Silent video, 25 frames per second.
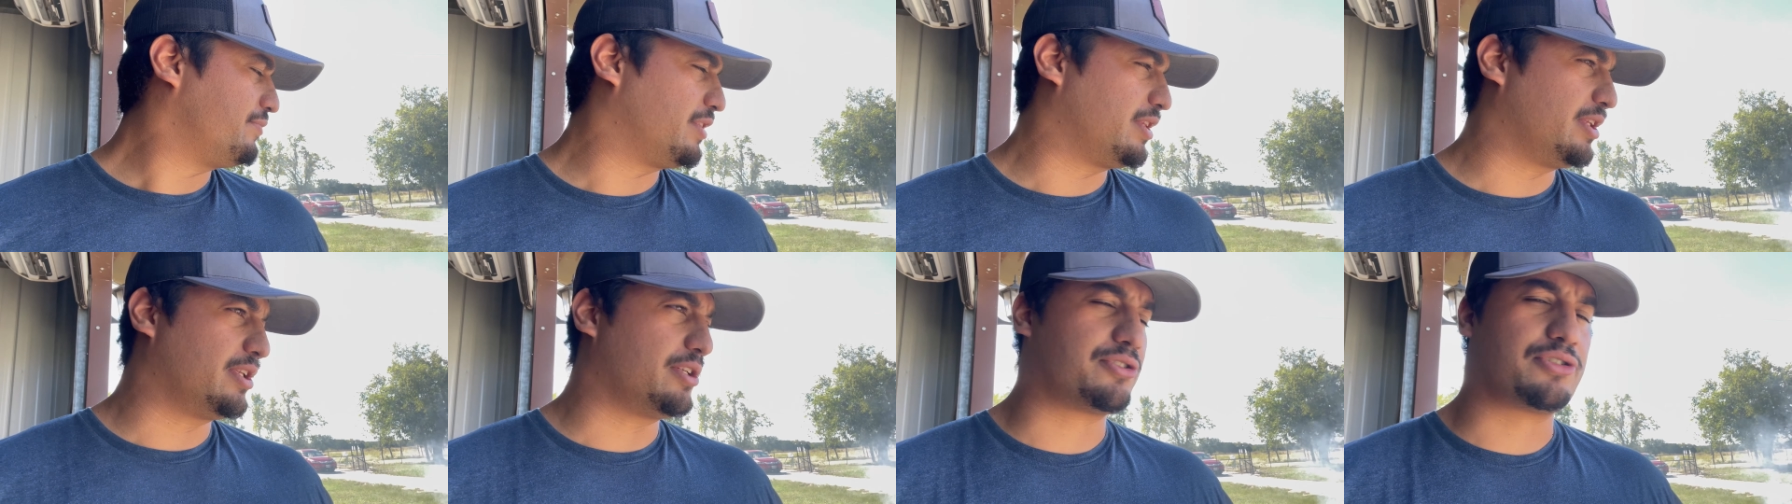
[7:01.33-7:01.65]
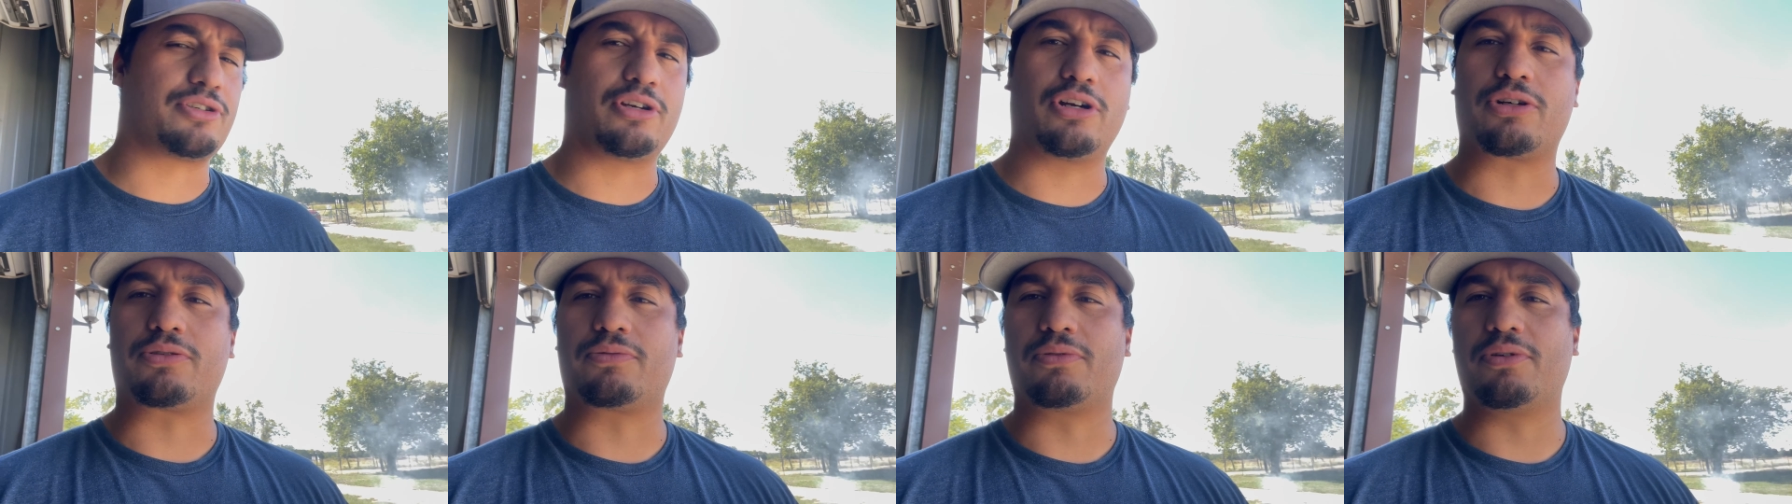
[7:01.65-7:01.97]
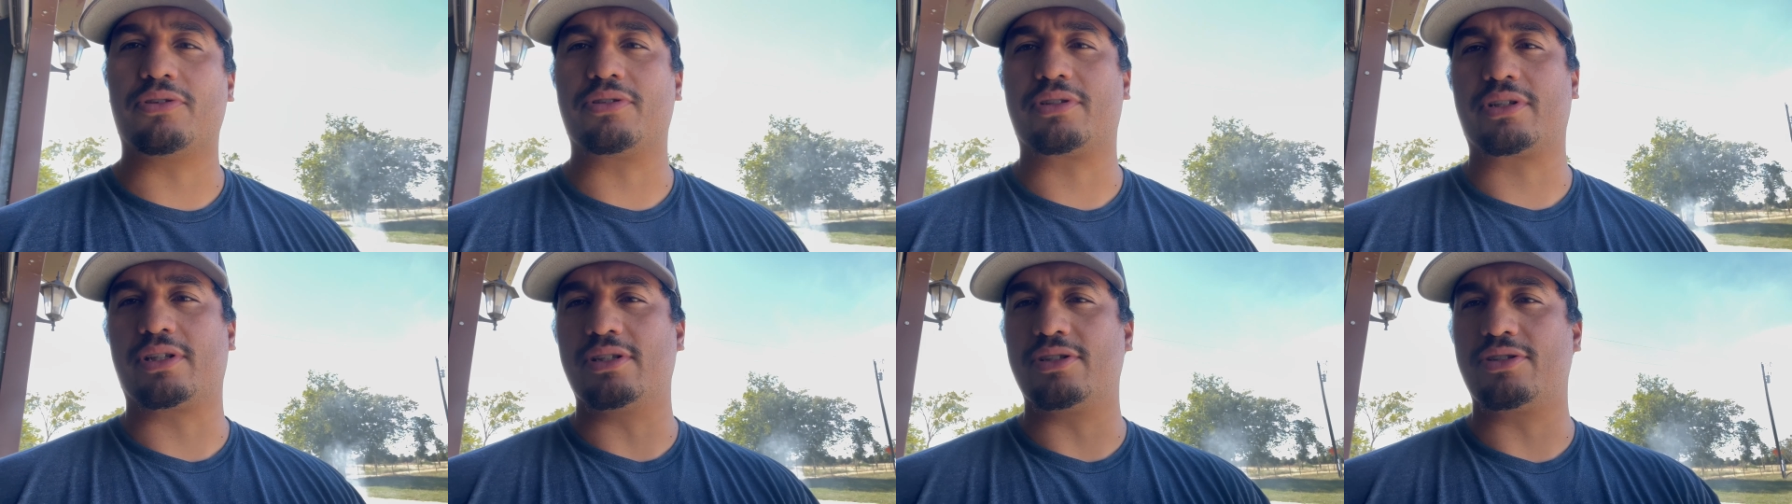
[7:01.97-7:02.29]
the chuck
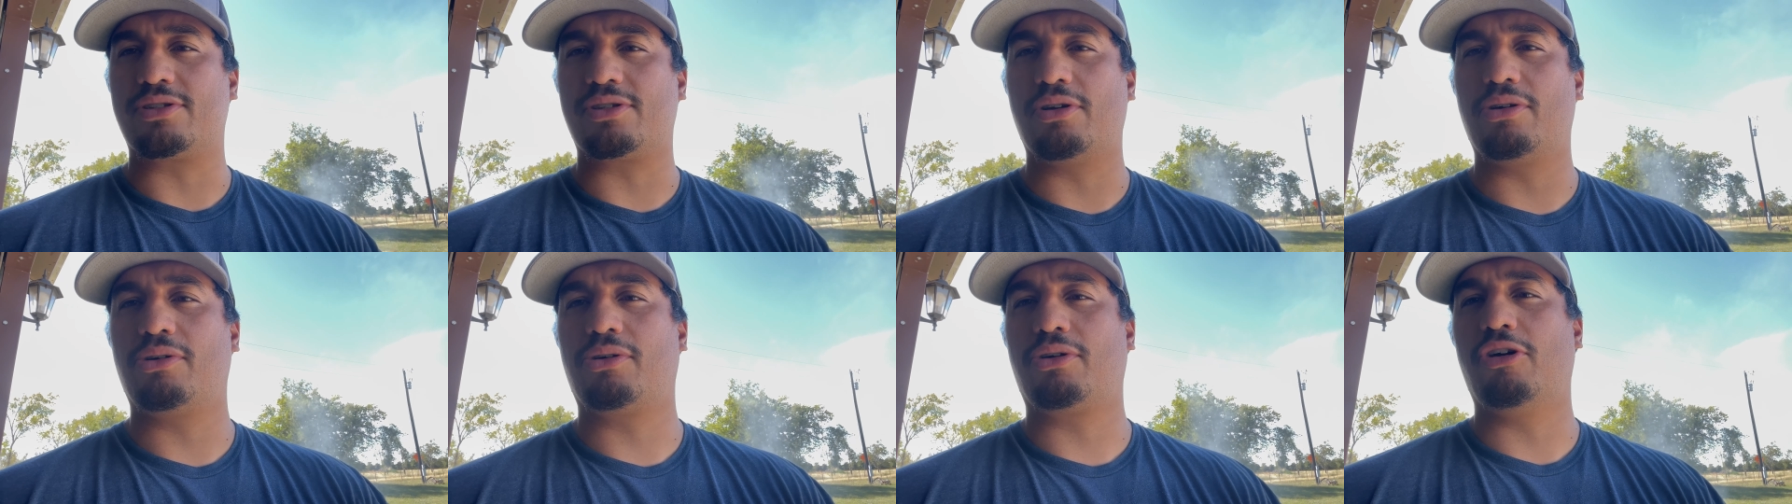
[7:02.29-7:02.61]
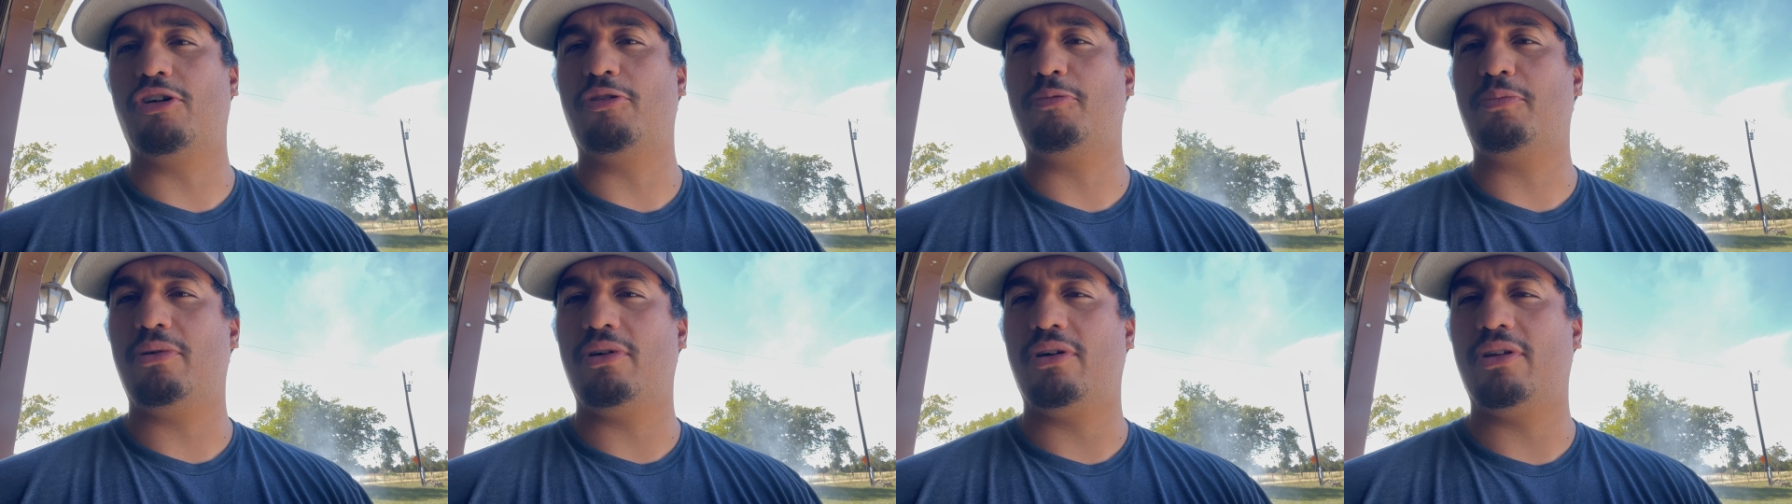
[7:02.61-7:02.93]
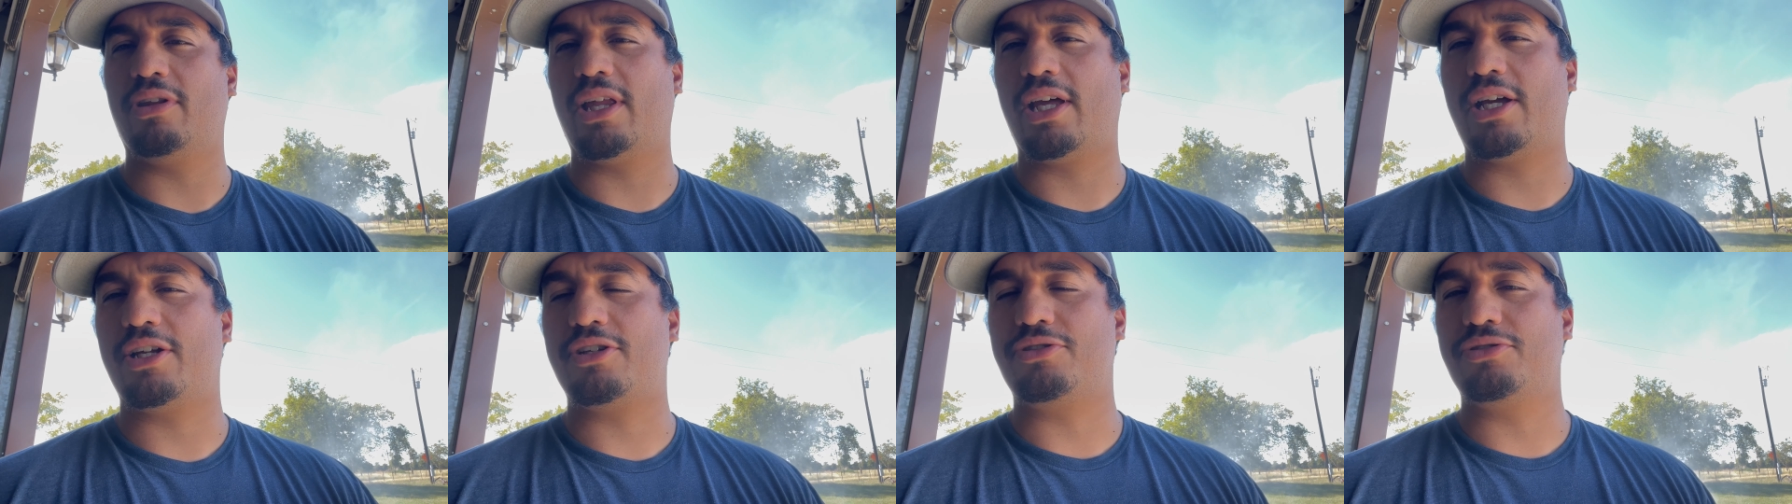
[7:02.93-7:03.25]
roast can soak up all
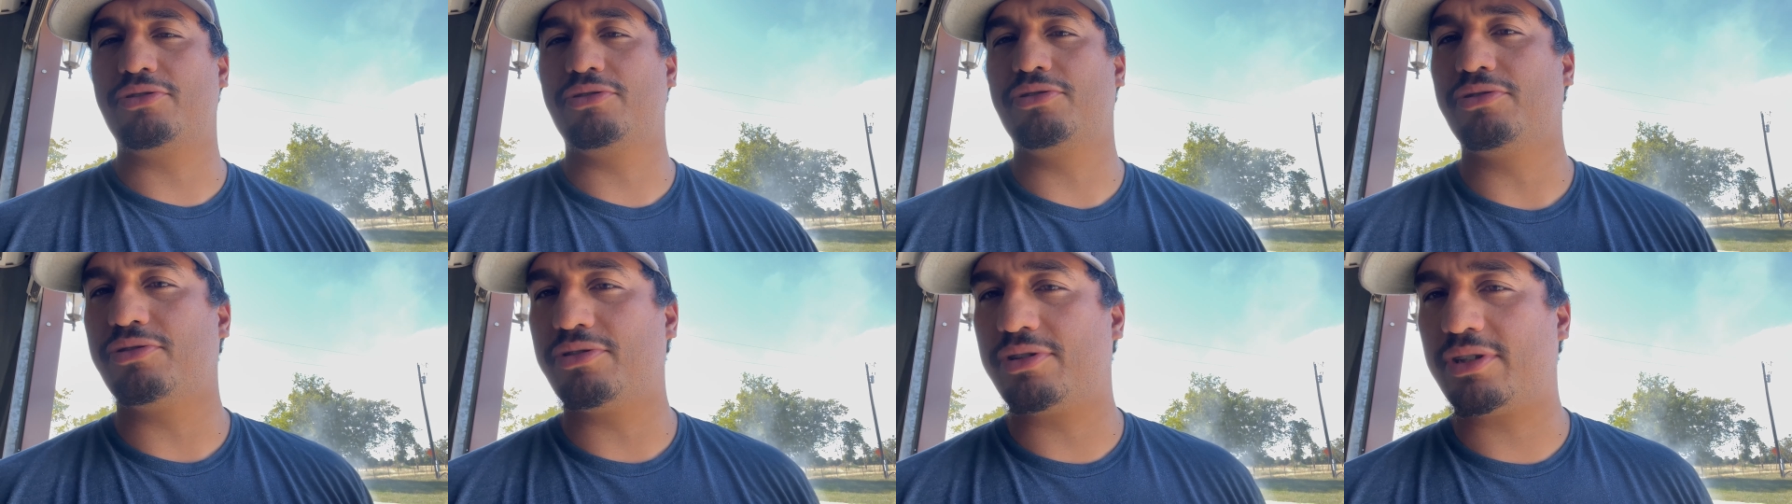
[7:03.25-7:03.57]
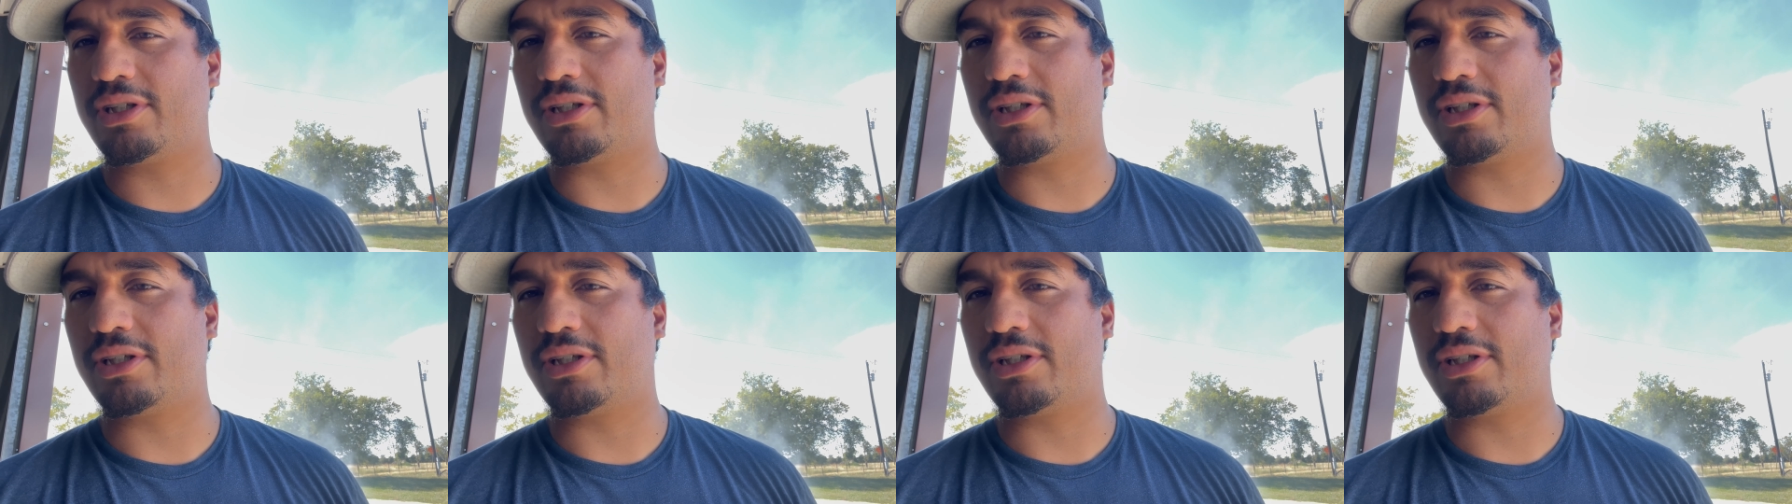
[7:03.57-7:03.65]
that juice